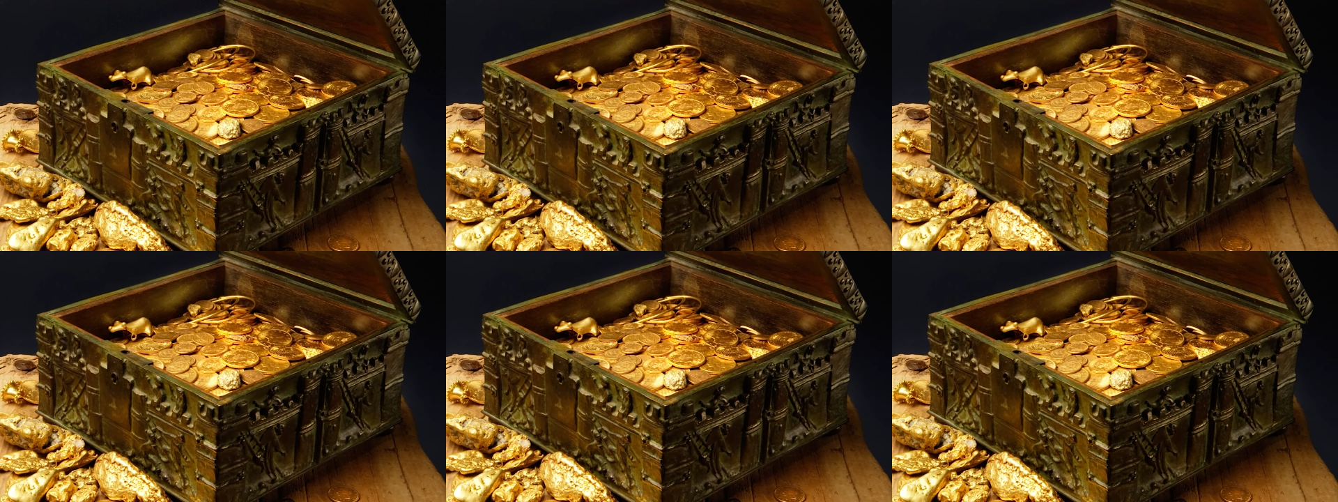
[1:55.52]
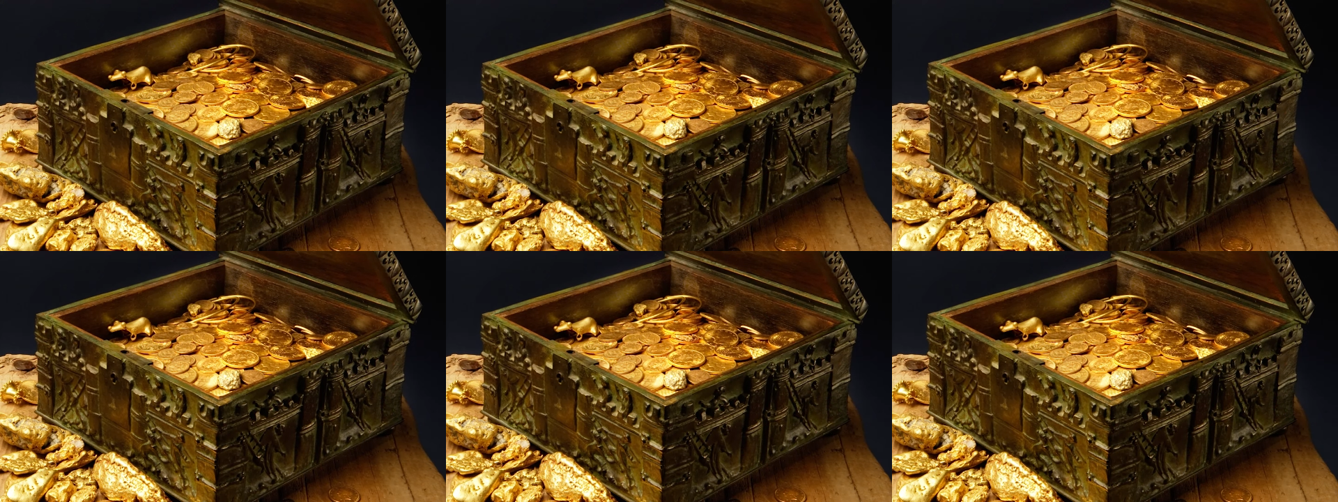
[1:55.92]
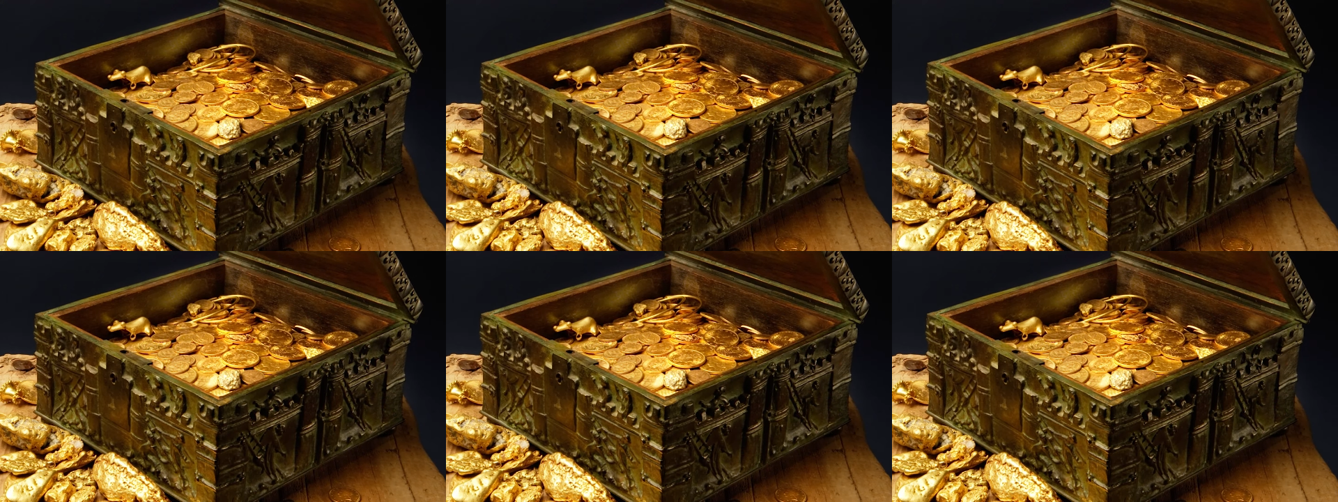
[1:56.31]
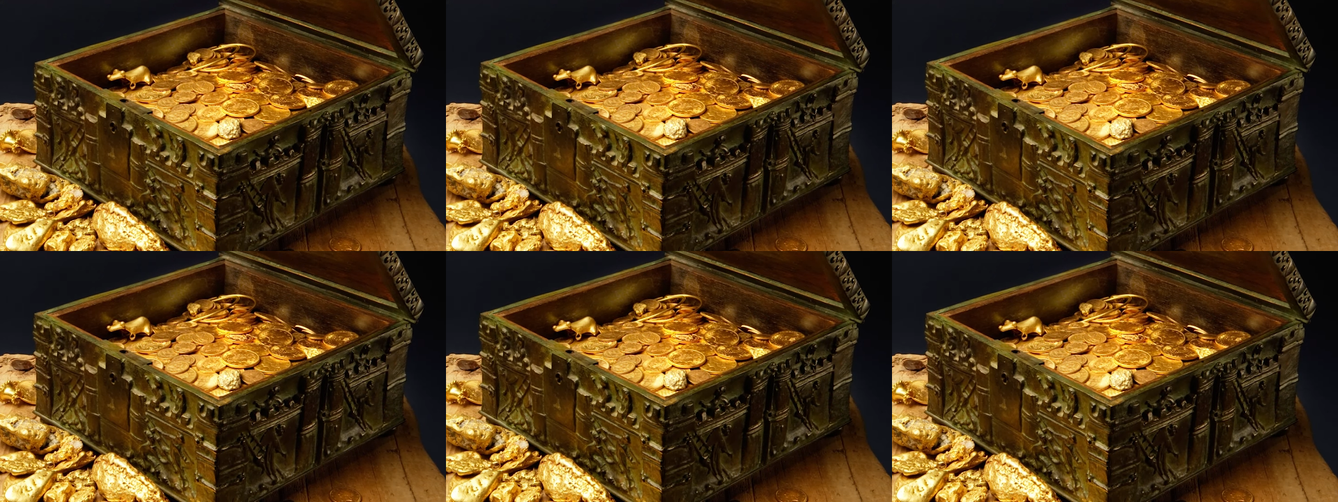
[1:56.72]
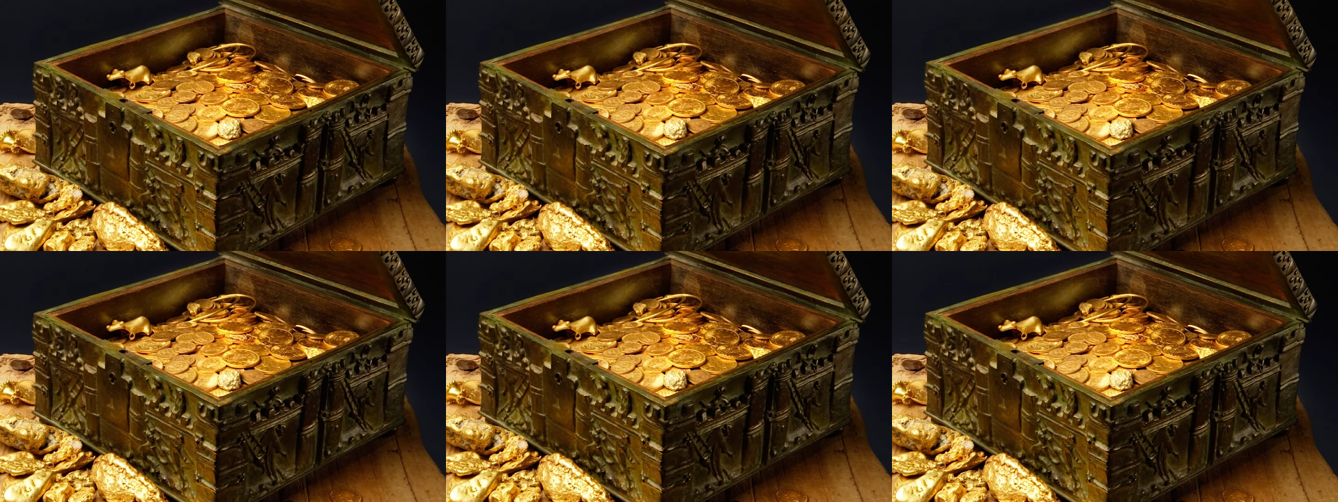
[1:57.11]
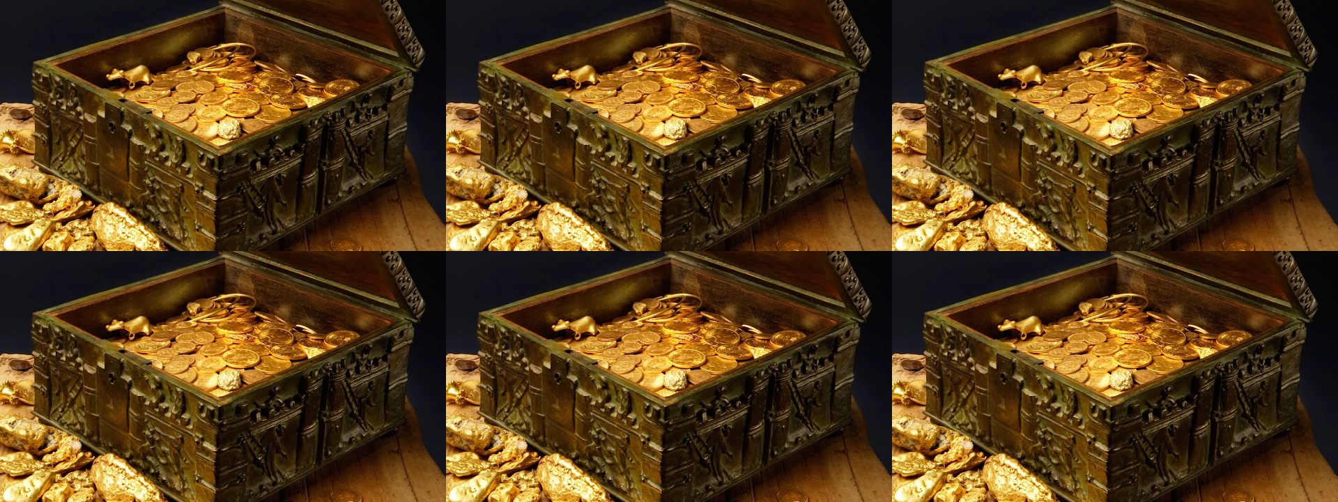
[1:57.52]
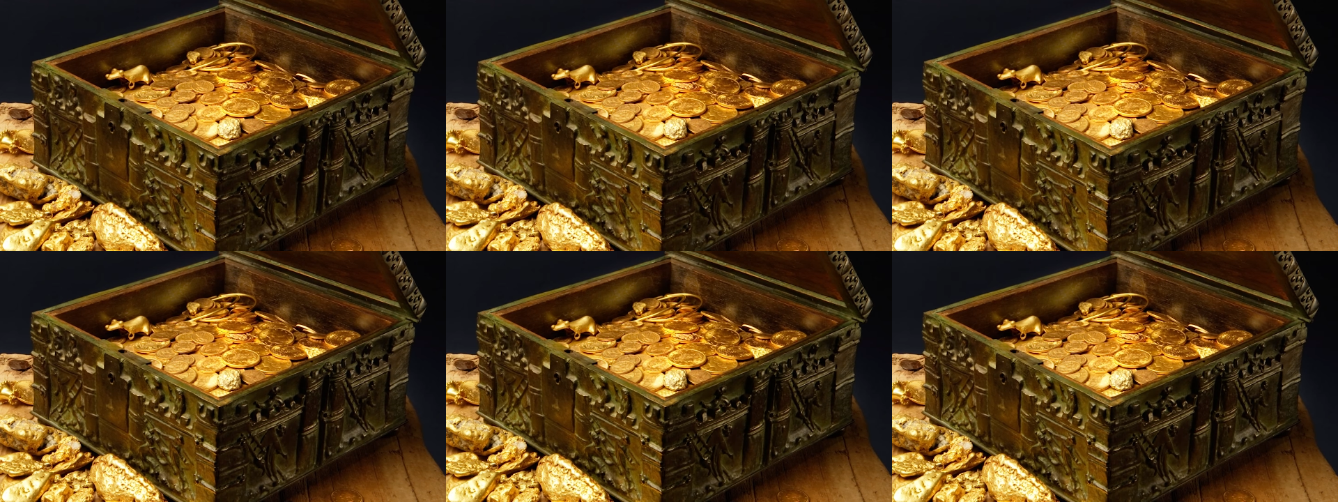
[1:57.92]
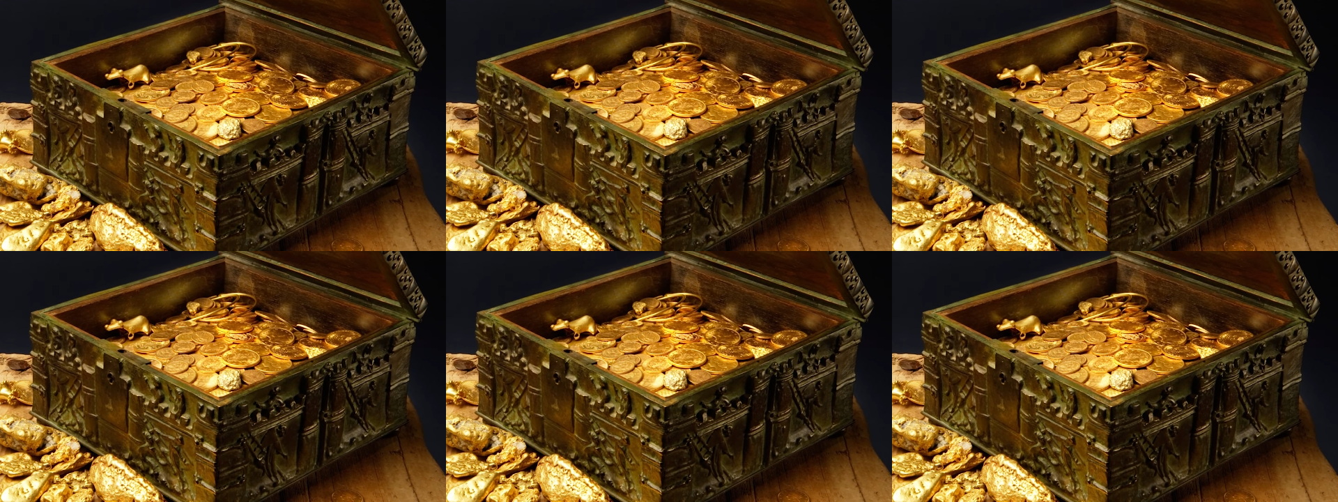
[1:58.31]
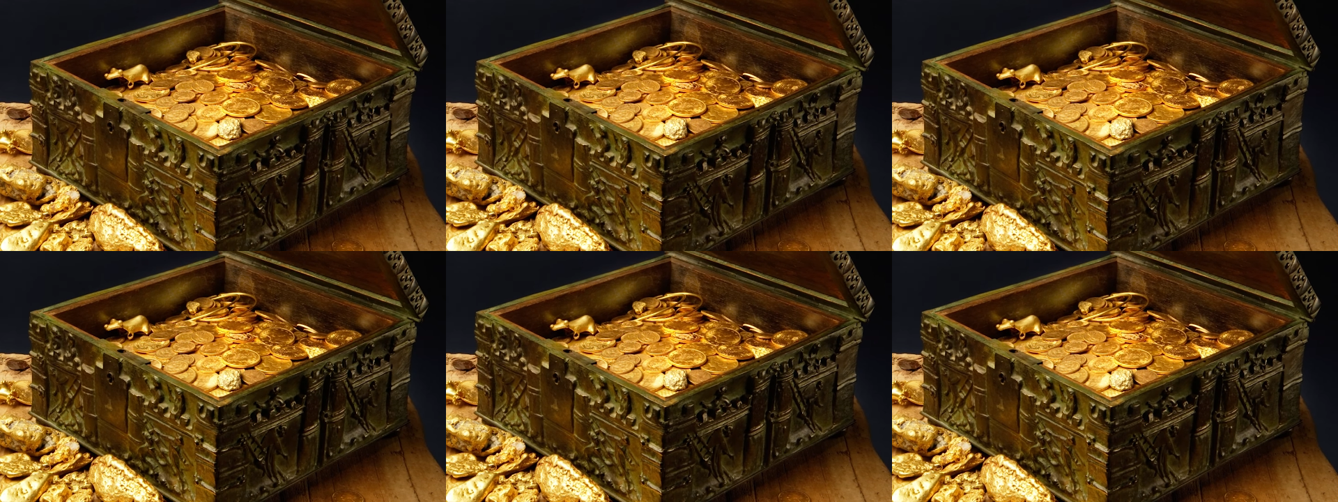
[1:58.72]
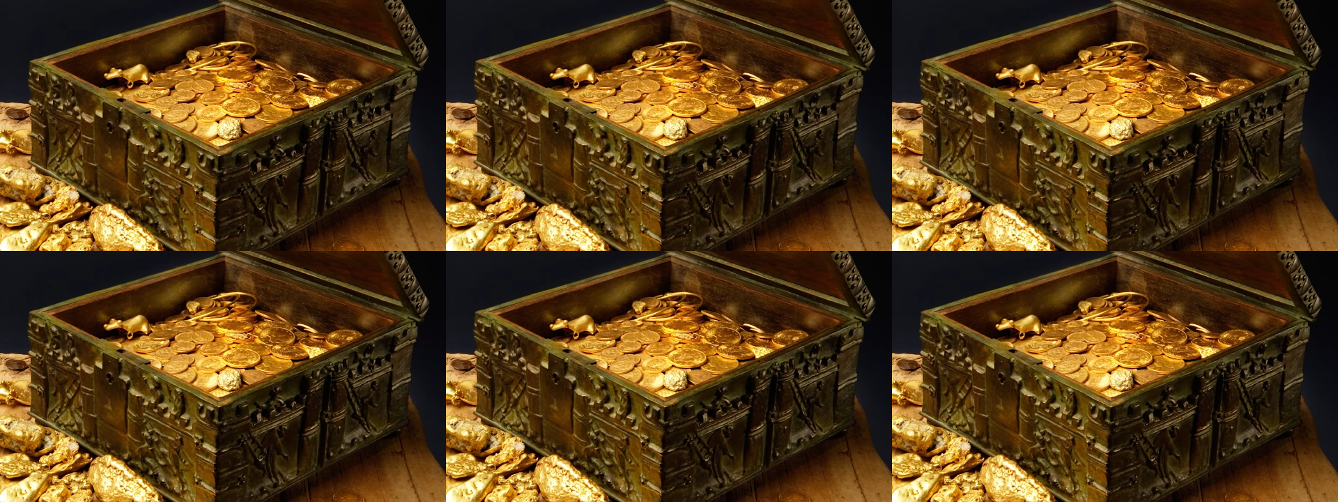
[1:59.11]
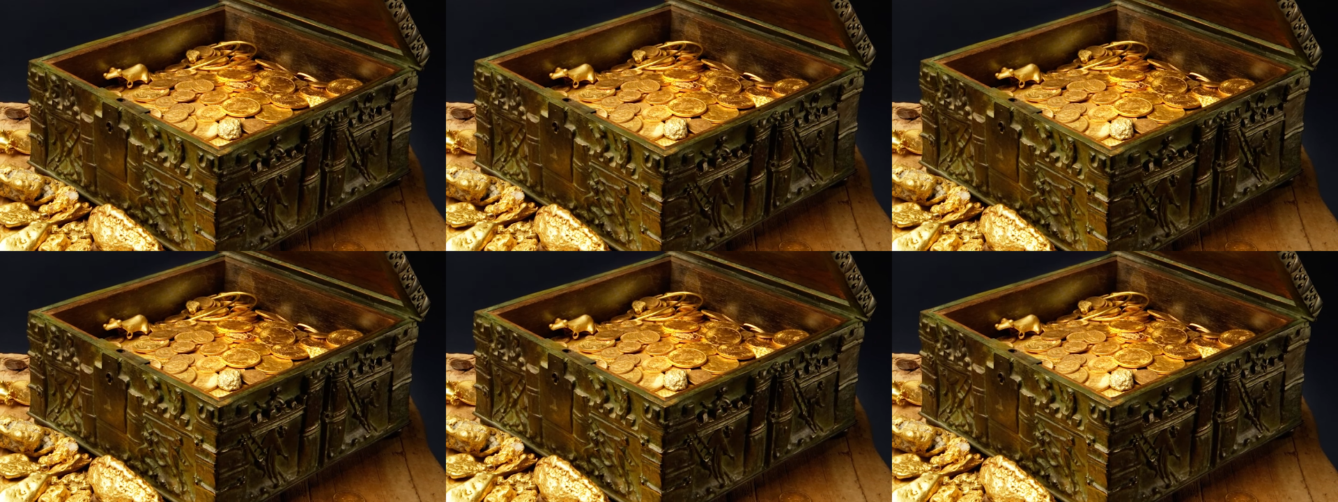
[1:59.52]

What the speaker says: Nobody's mouth can be seen.